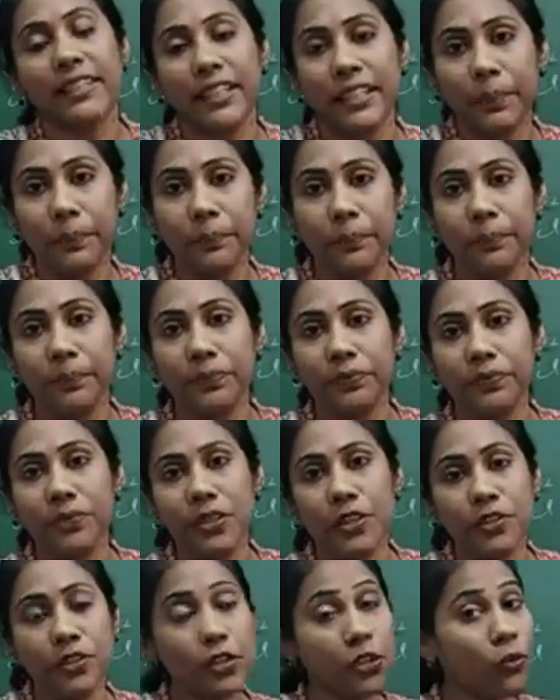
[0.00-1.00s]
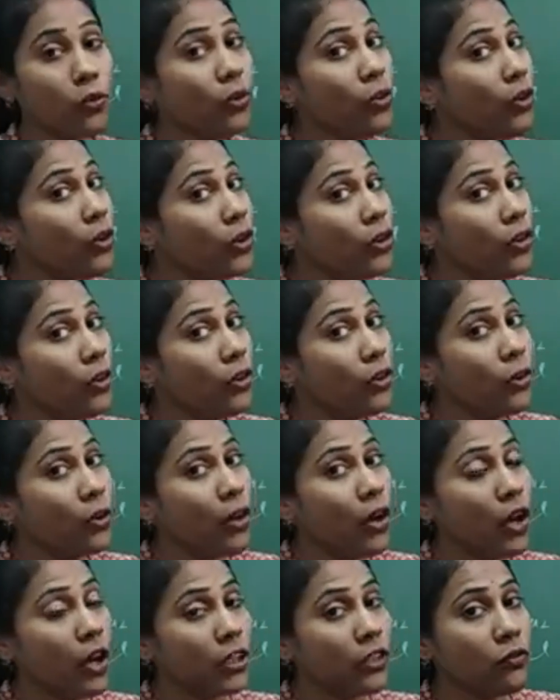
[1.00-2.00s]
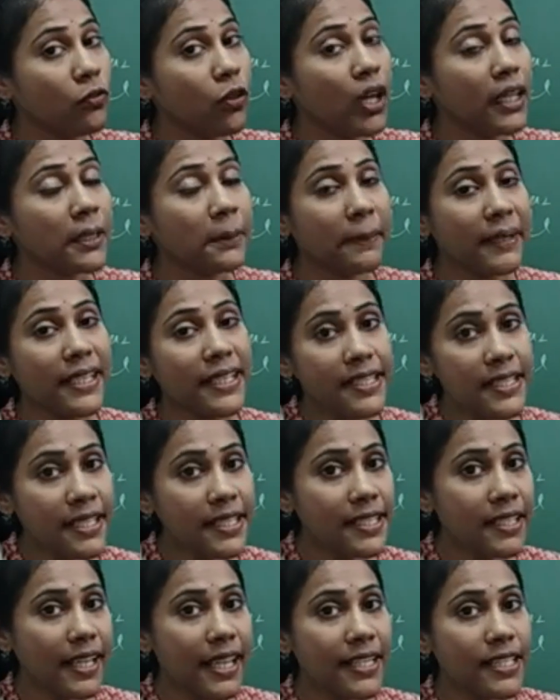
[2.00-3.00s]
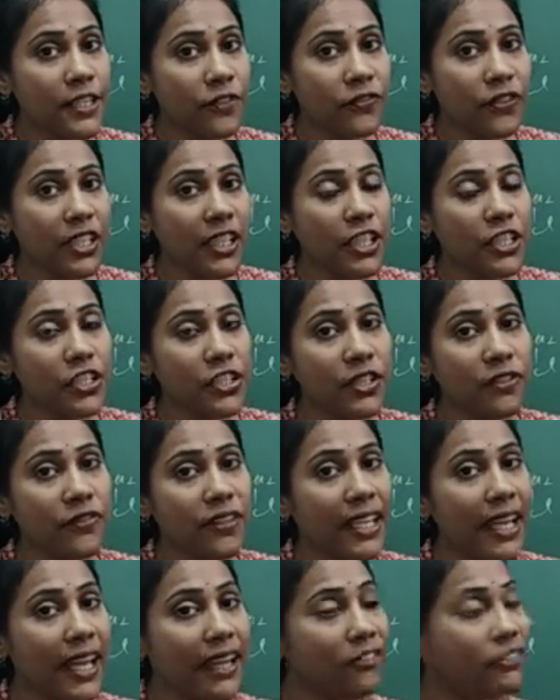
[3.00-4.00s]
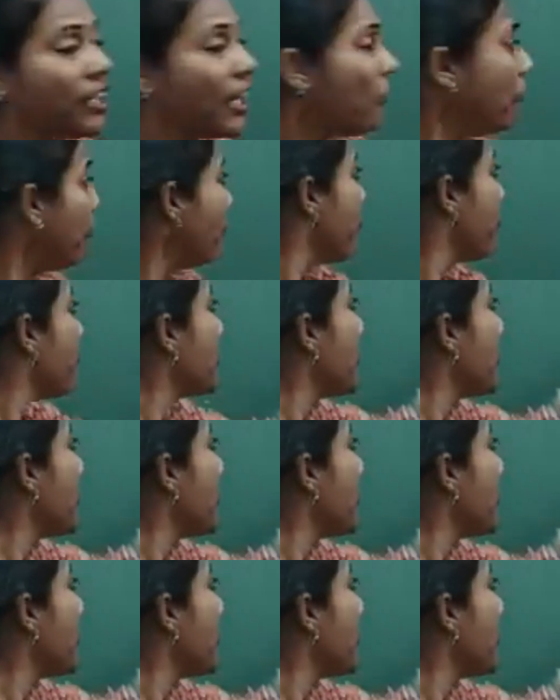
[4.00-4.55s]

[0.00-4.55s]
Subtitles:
theme. So on what basis classification we have now?